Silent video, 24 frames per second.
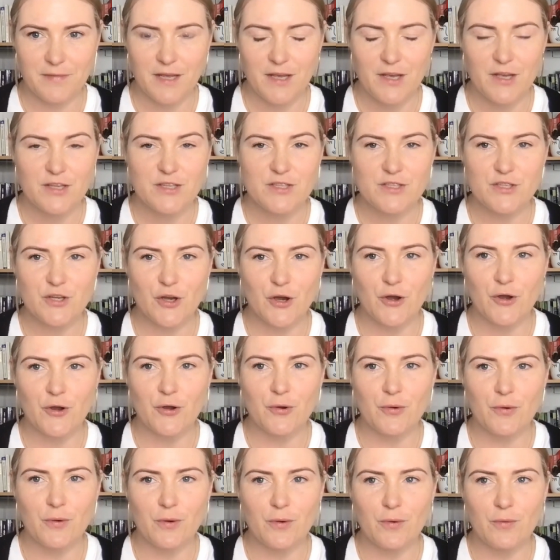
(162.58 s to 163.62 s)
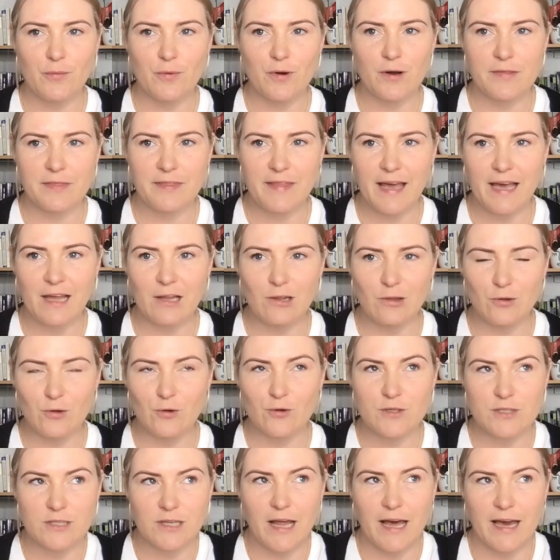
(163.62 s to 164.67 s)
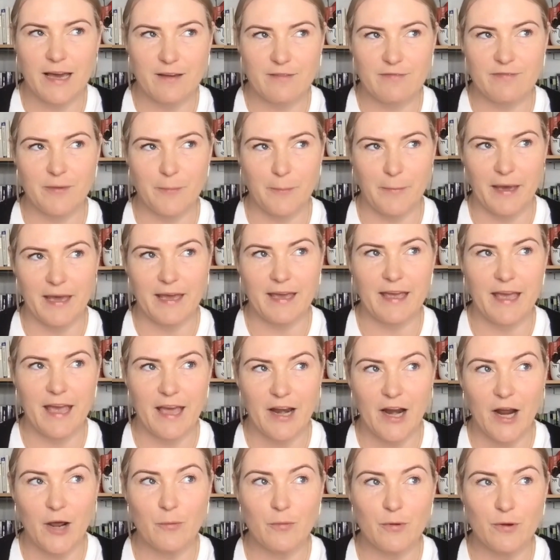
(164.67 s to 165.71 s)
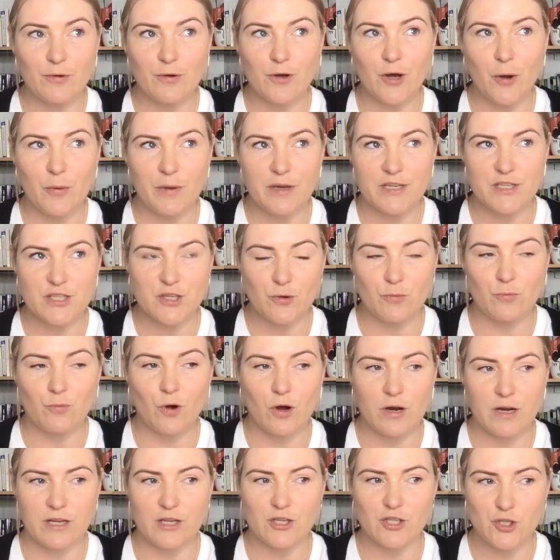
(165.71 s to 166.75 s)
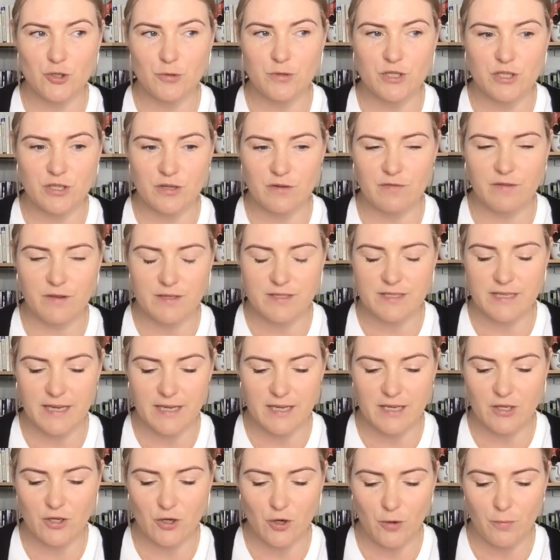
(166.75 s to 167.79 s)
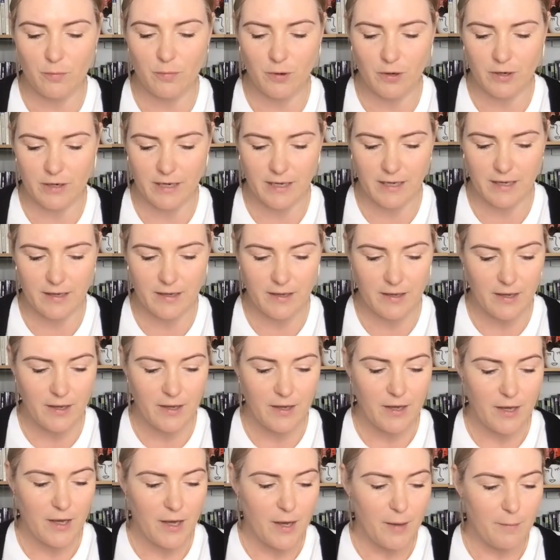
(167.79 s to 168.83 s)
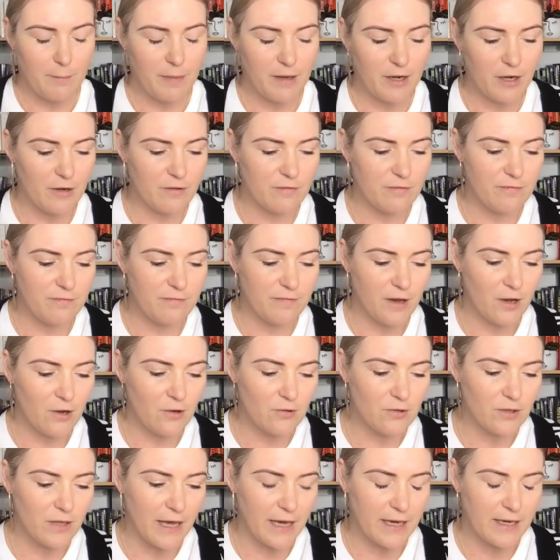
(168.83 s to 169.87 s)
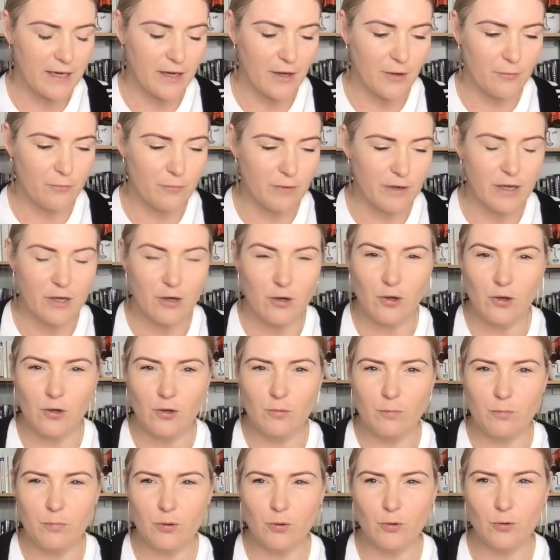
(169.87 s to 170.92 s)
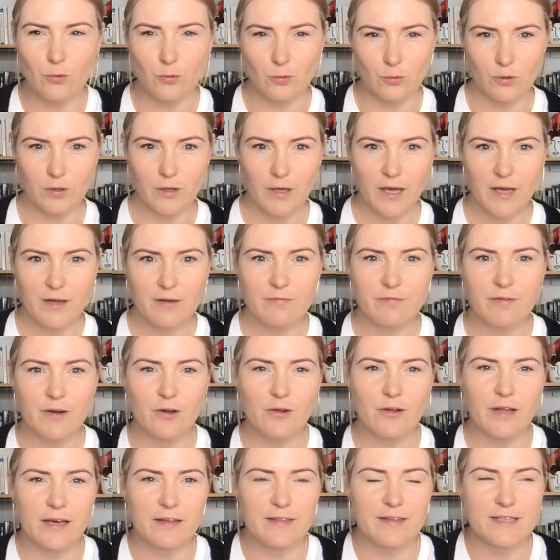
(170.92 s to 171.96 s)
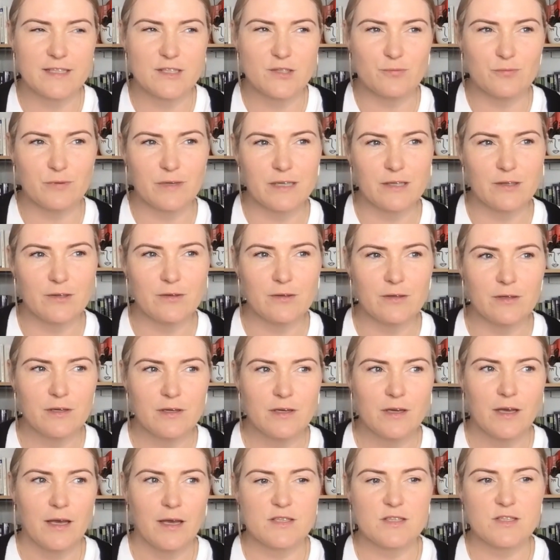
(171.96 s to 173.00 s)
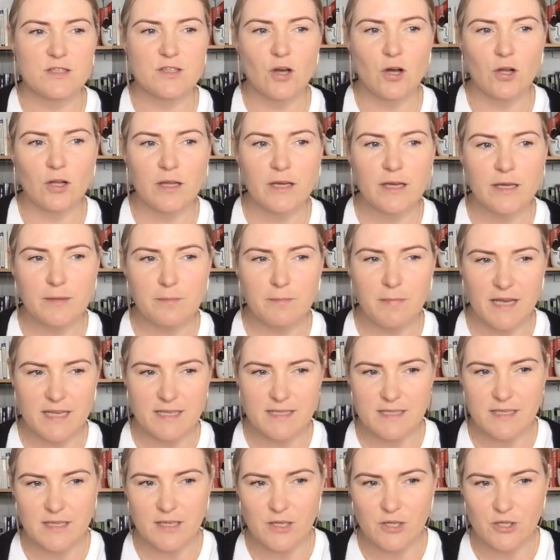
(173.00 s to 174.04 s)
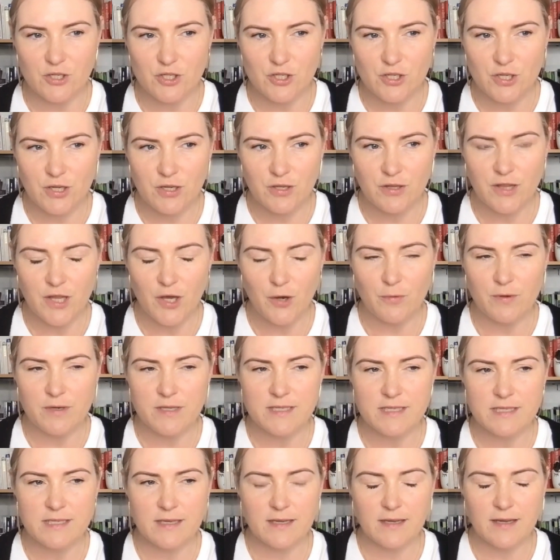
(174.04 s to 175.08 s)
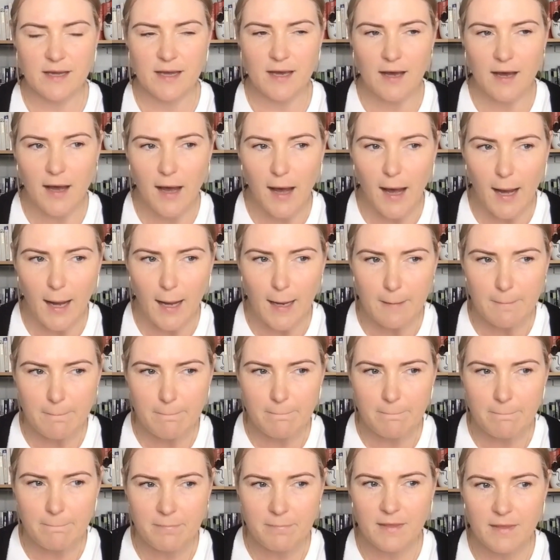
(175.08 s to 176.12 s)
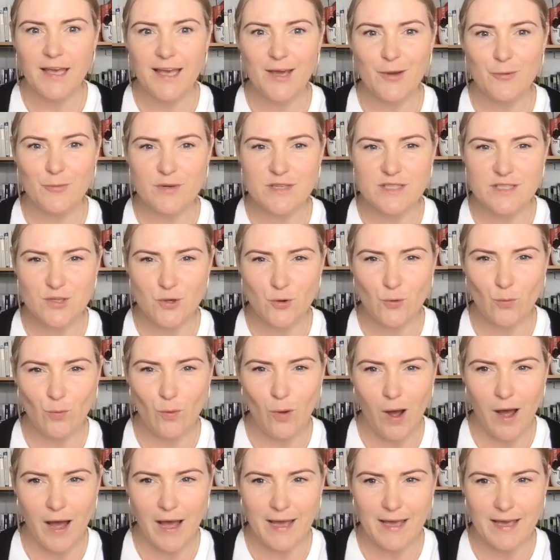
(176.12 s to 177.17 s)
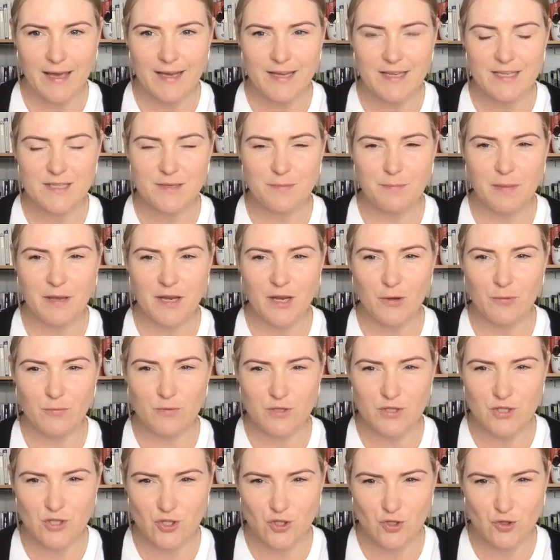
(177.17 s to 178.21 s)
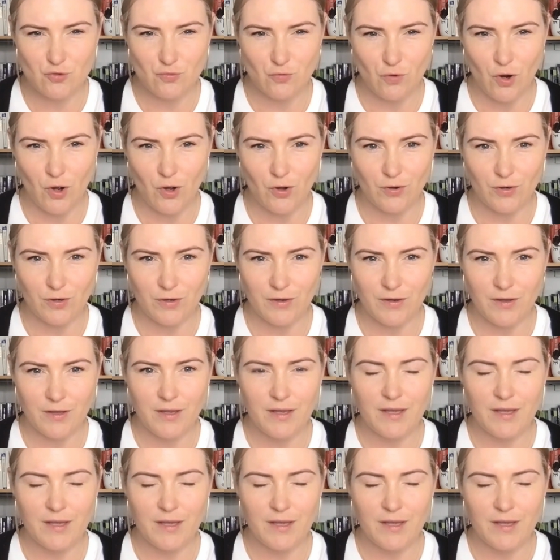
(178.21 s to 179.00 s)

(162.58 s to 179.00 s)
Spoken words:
So what that looked like for me, and I will go into what intuition feels like in your body, but it felt like a real pull. It felt like this real solid message that was calm. It was quiet, but it was strong.